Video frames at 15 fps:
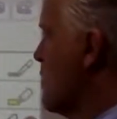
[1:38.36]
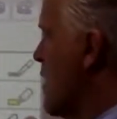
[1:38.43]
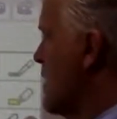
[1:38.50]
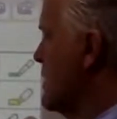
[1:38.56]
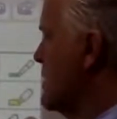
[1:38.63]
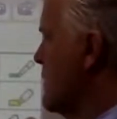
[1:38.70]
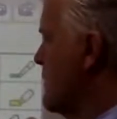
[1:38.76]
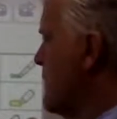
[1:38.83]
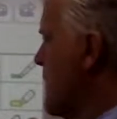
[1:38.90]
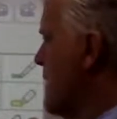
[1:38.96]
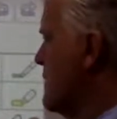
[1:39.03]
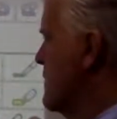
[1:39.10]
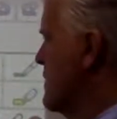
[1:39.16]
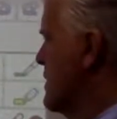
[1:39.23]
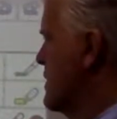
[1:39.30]
quantity of
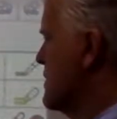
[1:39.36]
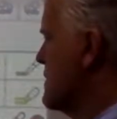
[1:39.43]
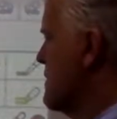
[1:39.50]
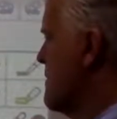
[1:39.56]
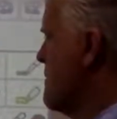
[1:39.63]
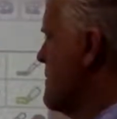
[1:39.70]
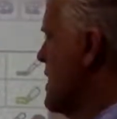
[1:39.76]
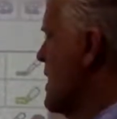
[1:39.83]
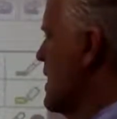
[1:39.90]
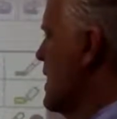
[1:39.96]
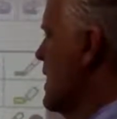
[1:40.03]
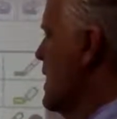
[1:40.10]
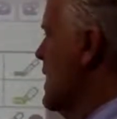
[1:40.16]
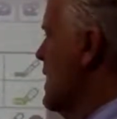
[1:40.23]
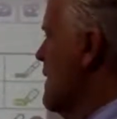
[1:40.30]
5 units.
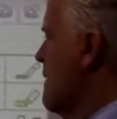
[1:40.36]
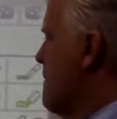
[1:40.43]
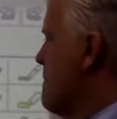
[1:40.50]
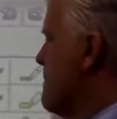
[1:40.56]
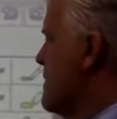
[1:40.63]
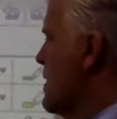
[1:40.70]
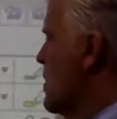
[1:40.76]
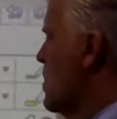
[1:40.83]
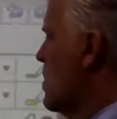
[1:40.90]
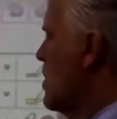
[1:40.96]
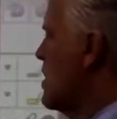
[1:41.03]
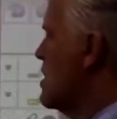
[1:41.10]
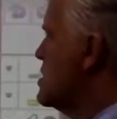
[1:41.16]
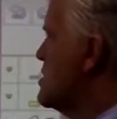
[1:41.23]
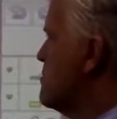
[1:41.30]
The
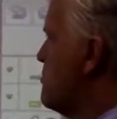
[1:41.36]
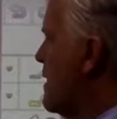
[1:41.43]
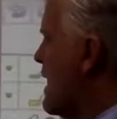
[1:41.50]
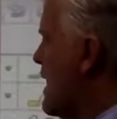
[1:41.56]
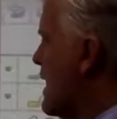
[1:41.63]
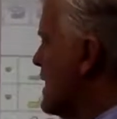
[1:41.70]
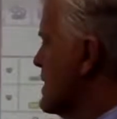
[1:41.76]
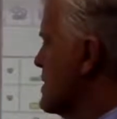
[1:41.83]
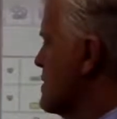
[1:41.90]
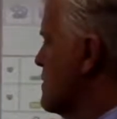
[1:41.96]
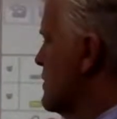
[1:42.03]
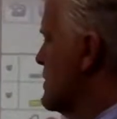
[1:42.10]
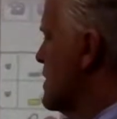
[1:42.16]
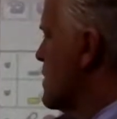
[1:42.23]
large box with